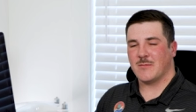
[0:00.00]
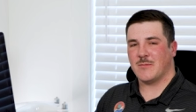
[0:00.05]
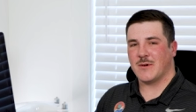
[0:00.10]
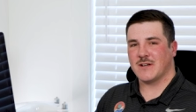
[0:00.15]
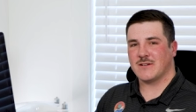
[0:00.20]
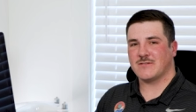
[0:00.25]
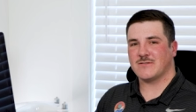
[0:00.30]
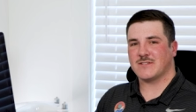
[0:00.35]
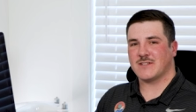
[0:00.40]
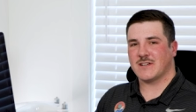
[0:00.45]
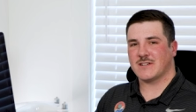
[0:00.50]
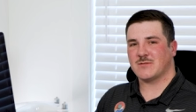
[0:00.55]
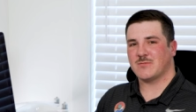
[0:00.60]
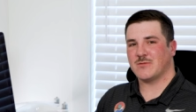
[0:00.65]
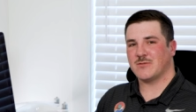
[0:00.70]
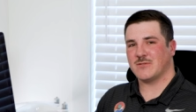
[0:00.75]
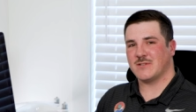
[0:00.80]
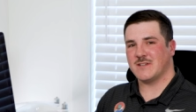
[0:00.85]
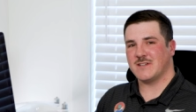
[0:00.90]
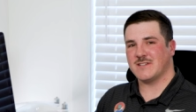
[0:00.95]
Michael's
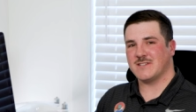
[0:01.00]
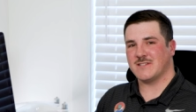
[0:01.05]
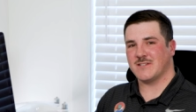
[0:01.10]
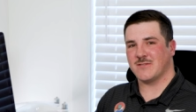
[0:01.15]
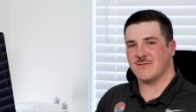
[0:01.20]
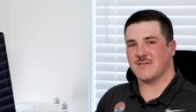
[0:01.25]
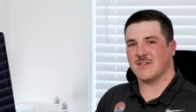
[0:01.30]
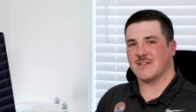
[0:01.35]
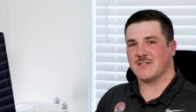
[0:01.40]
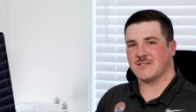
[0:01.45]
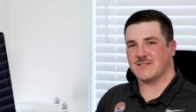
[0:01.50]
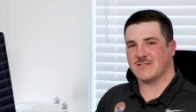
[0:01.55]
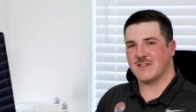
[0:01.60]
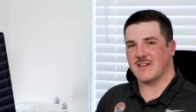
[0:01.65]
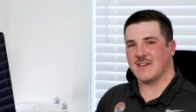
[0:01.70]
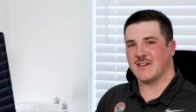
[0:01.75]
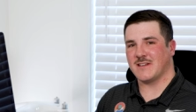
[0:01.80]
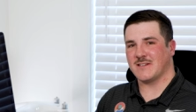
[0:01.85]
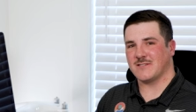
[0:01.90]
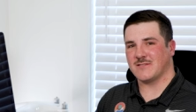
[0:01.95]
expertise in the real
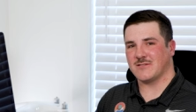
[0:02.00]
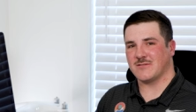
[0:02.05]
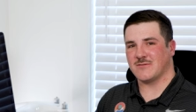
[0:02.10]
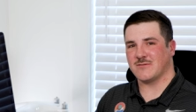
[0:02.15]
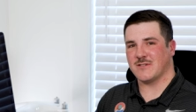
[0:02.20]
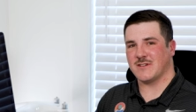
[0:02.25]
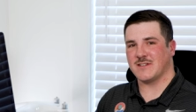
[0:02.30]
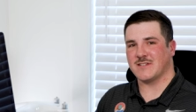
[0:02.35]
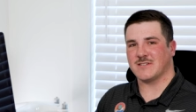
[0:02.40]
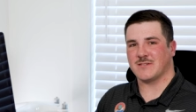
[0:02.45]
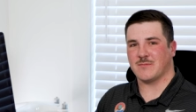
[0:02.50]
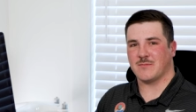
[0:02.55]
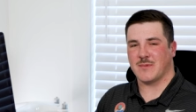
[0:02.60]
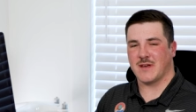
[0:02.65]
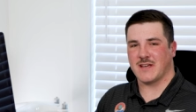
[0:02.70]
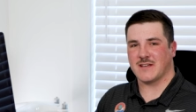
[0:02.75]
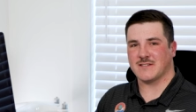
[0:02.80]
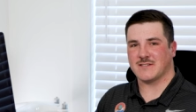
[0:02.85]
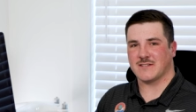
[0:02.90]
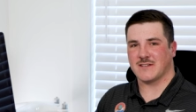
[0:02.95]
estate industry is
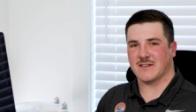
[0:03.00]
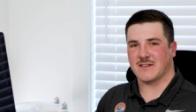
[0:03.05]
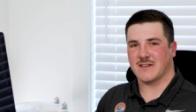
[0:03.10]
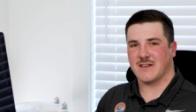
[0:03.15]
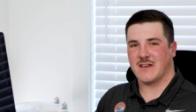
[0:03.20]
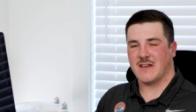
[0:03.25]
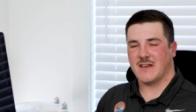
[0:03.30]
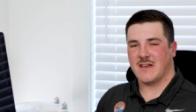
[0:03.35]
amazing.